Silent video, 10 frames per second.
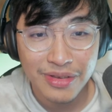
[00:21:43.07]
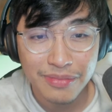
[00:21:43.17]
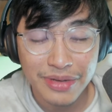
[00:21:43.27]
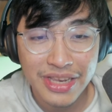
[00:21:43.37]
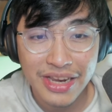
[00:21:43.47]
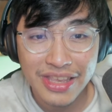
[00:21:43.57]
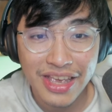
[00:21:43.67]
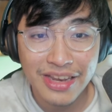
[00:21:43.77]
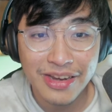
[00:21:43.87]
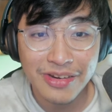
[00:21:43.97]
But then
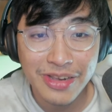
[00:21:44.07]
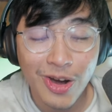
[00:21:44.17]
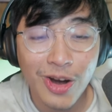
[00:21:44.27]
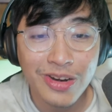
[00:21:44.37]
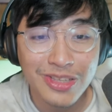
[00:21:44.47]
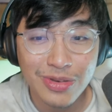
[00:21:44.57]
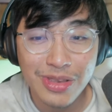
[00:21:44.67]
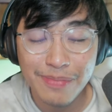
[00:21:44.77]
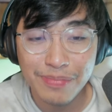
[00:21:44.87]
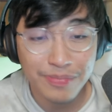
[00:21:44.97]
again, they're the hardest
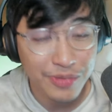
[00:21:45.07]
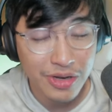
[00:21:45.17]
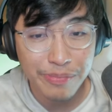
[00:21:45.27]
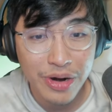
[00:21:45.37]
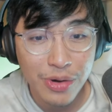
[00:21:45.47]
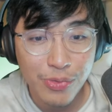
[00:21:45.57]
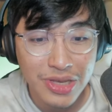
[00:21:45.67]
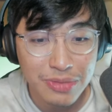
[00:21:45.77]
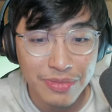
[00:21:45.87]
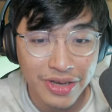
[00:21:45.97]
to part
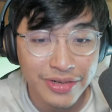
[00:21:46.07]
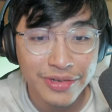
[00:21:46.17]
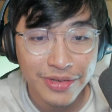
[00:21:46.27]
ways, man.